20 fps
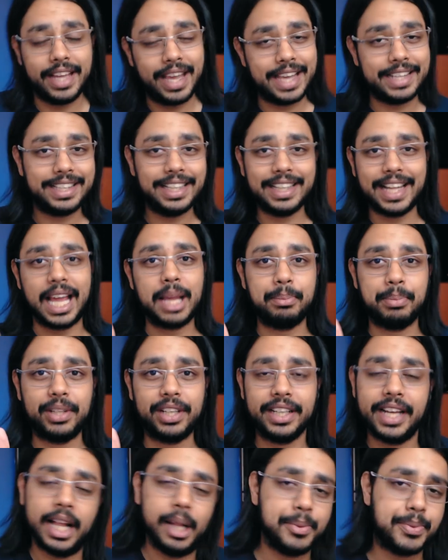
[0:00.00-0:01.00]
hit the like
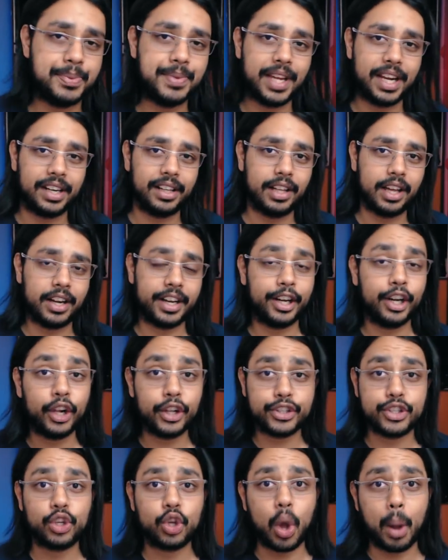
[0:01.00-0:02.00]
button, helps me out a lot, and
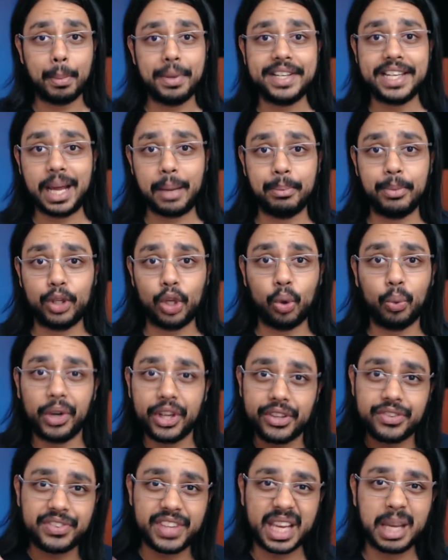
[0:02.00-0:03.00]
also comment down below what
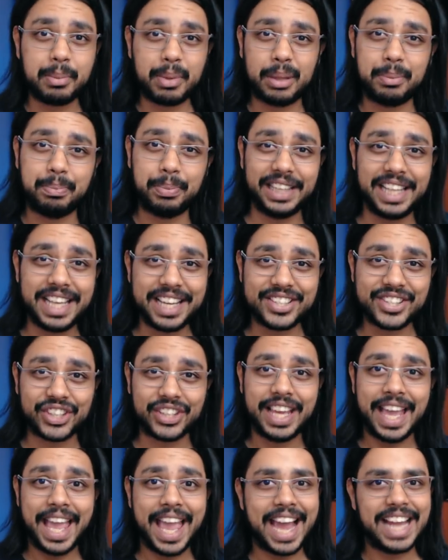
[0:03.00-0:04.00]
you think about
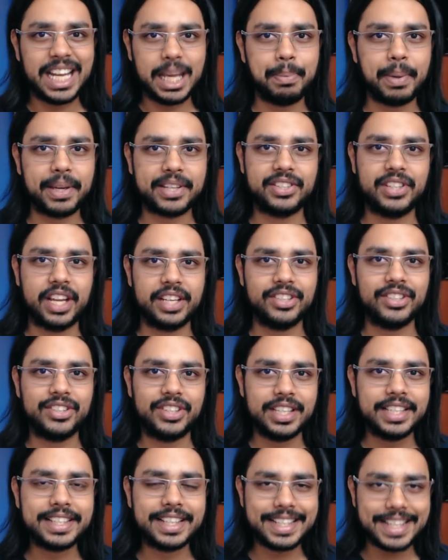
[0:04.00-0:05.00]
Blisk and Apex Legends
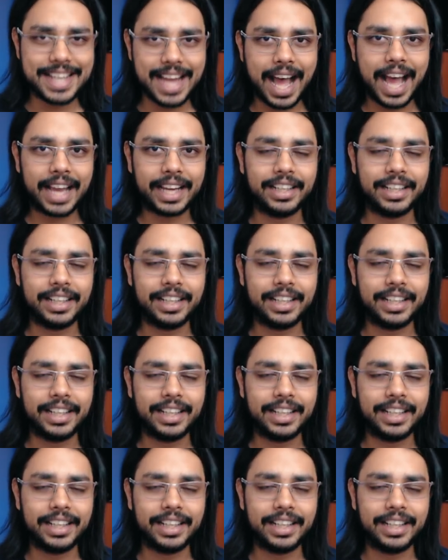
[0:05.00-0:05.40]
Season 9,